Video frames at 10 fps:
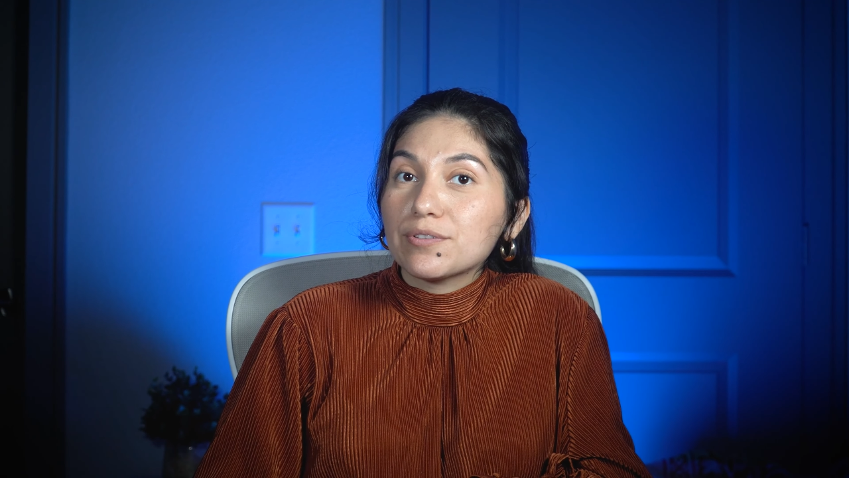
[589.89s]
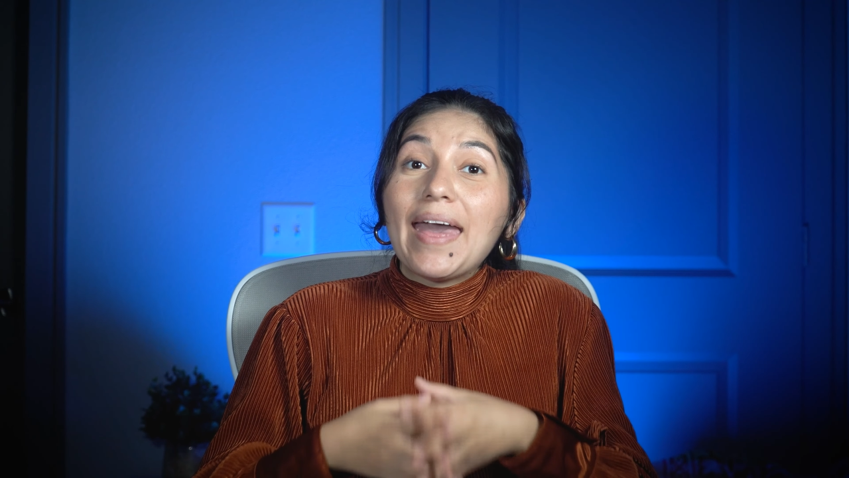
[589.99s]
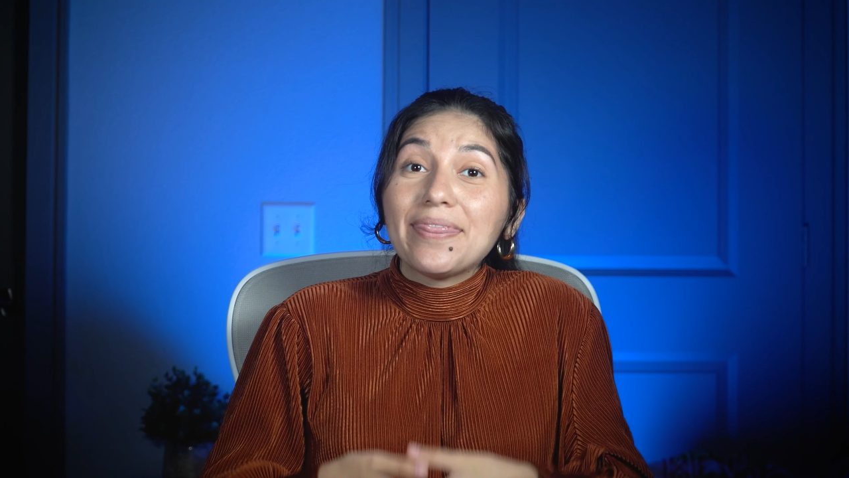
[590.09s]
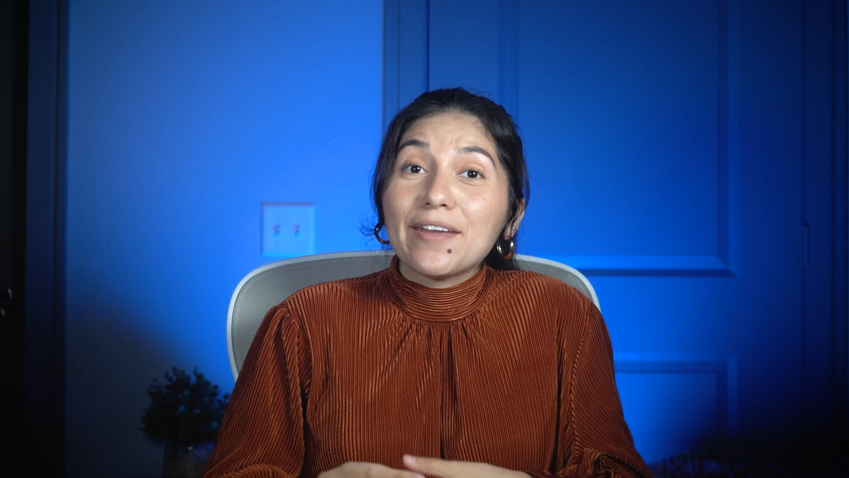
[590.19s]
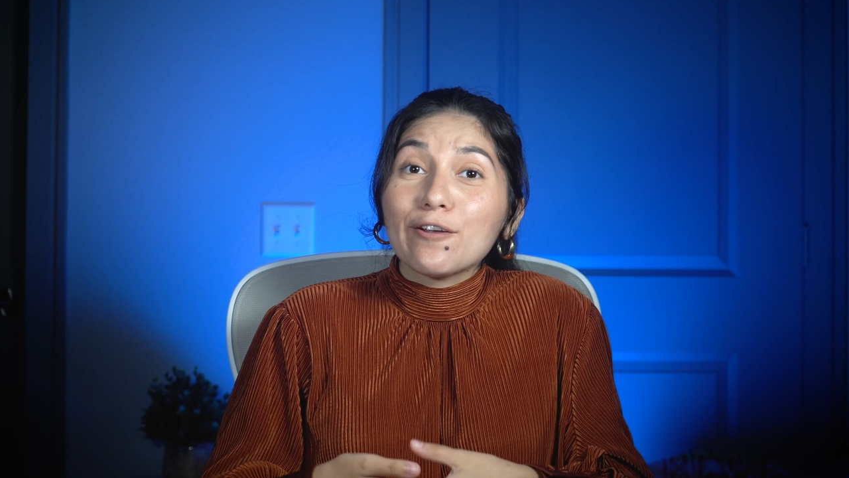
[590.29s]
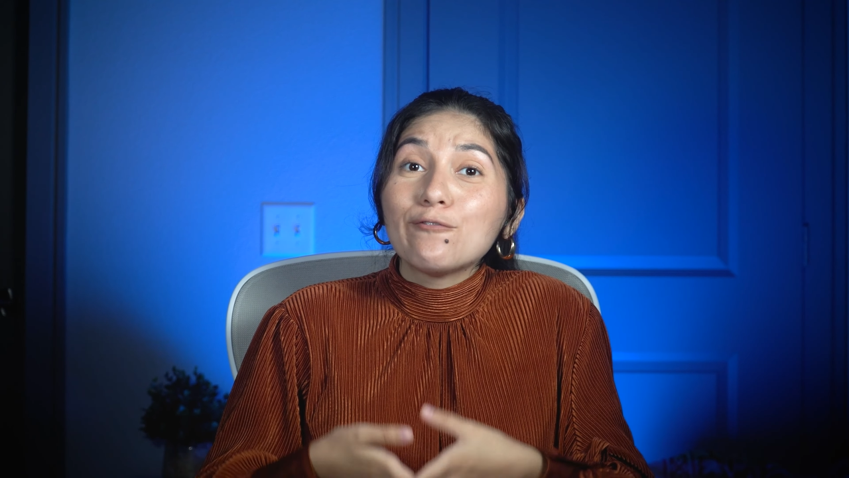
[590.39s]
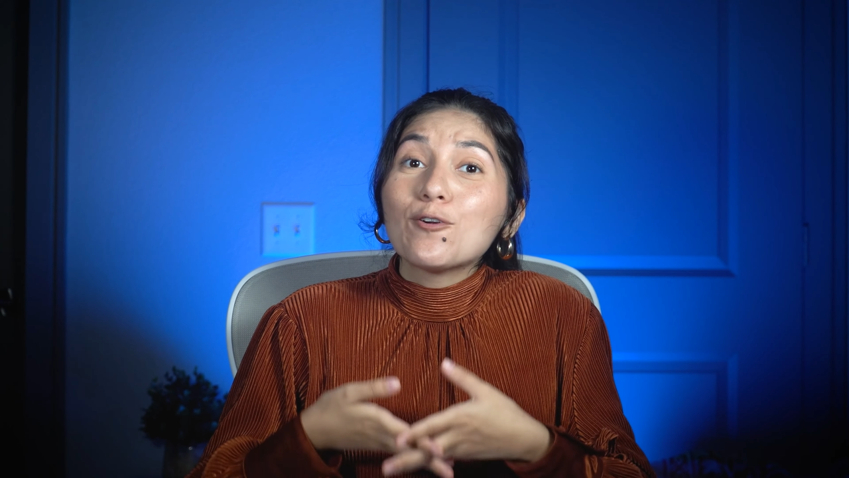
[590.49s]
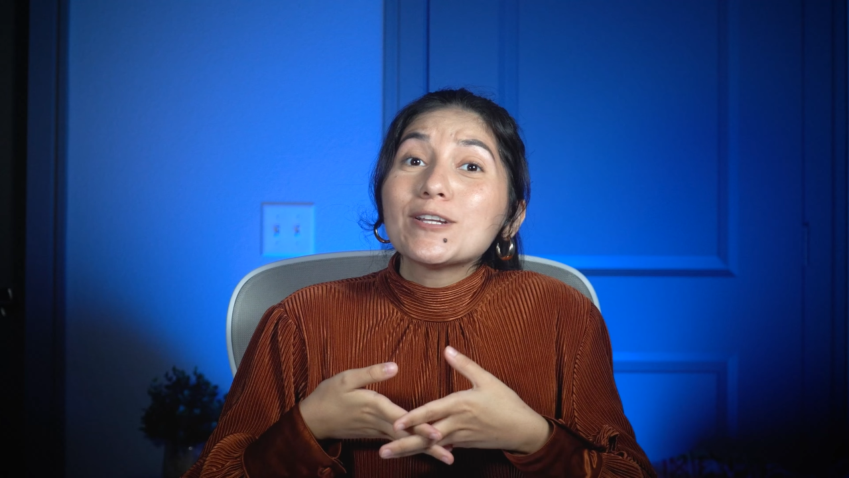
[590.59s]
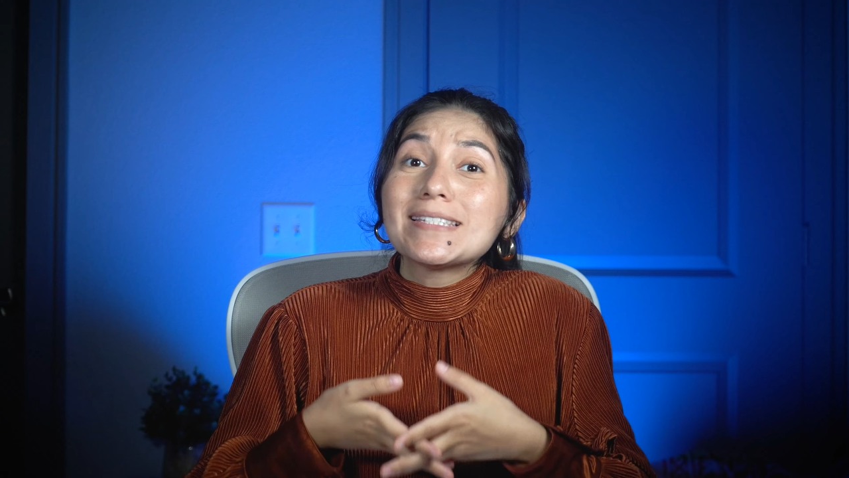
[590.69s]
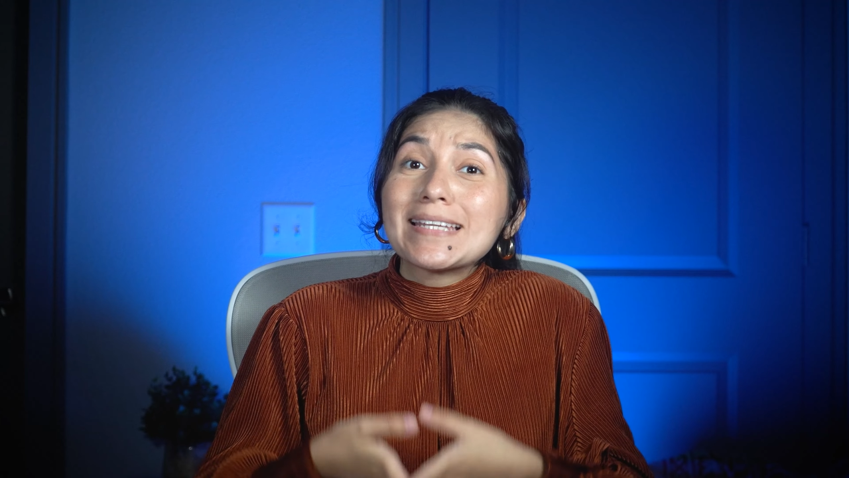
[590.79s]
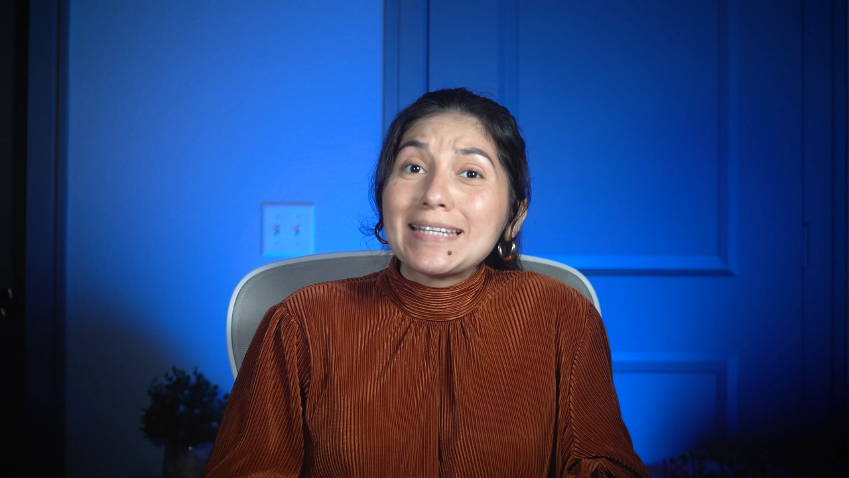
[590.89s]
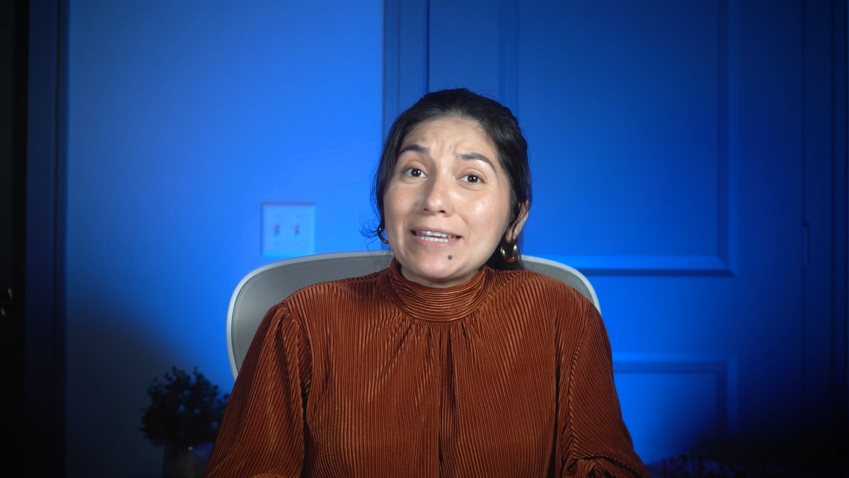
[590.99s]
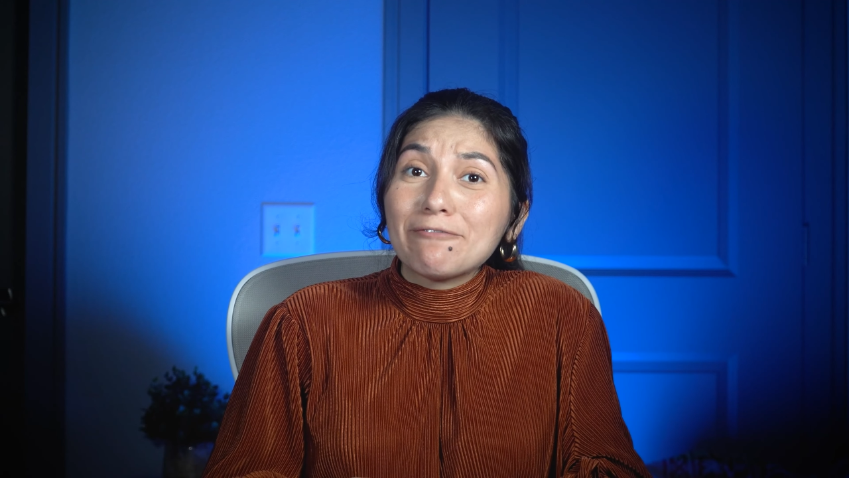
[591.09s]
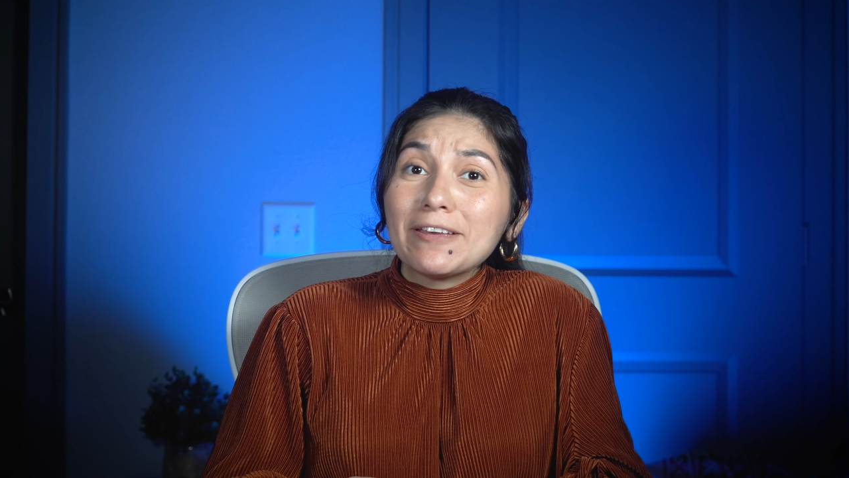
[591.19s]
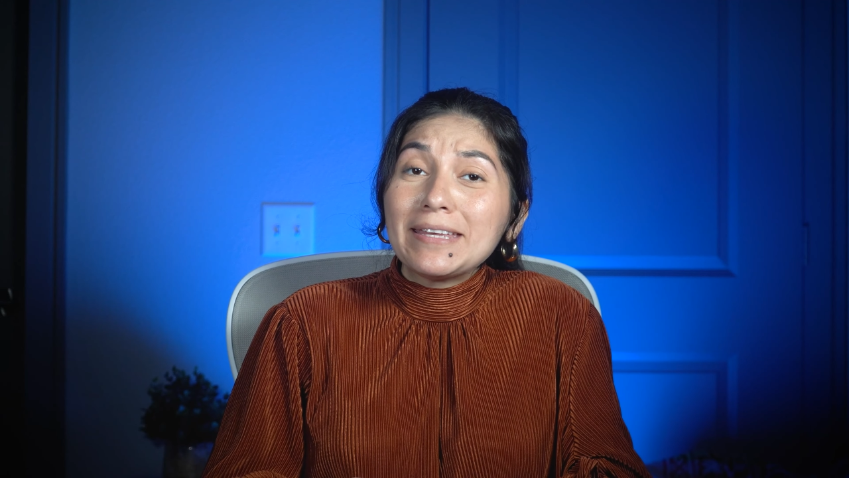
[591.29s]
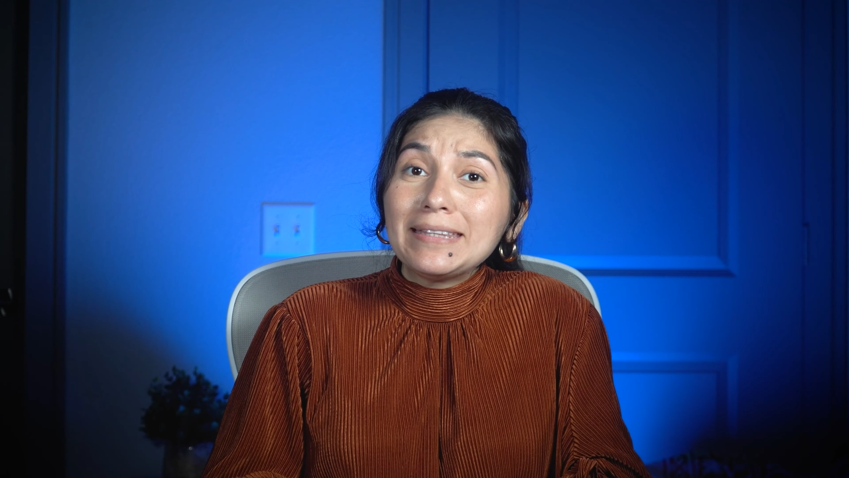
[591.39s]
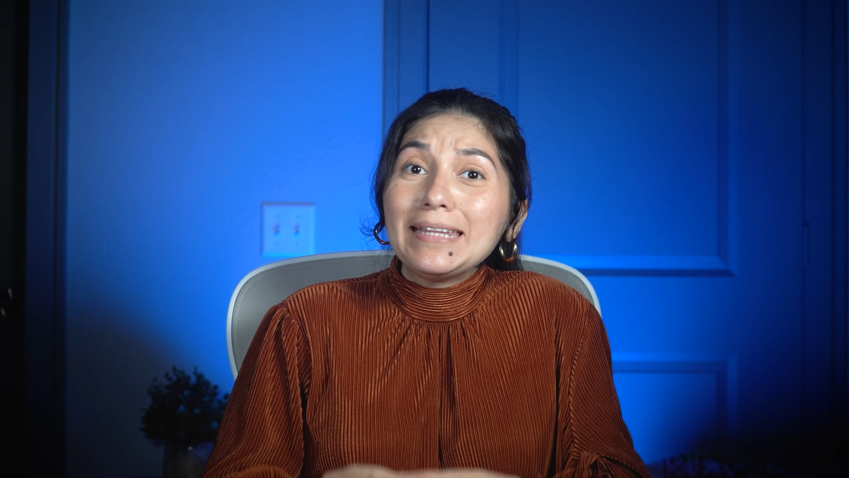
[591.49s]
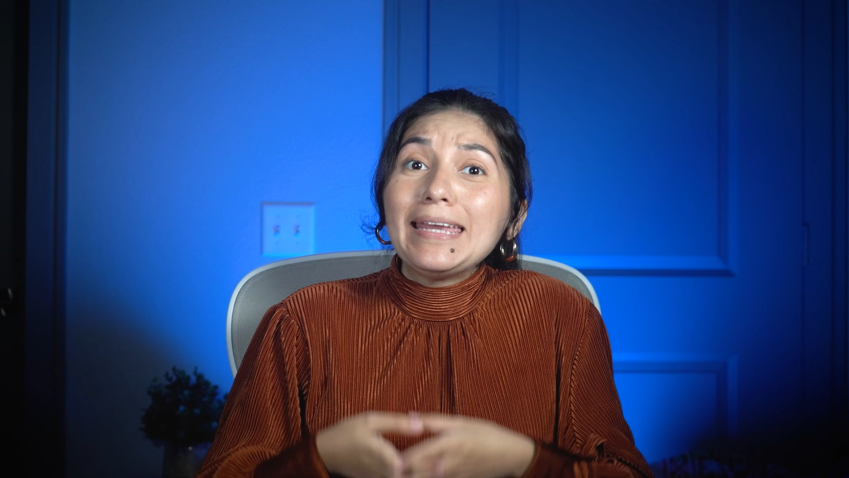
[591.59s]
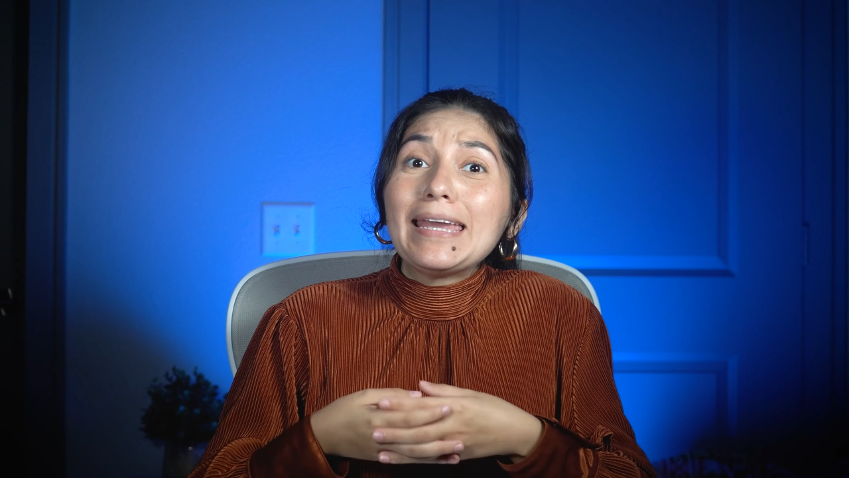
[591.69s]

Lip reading: and therefore significantly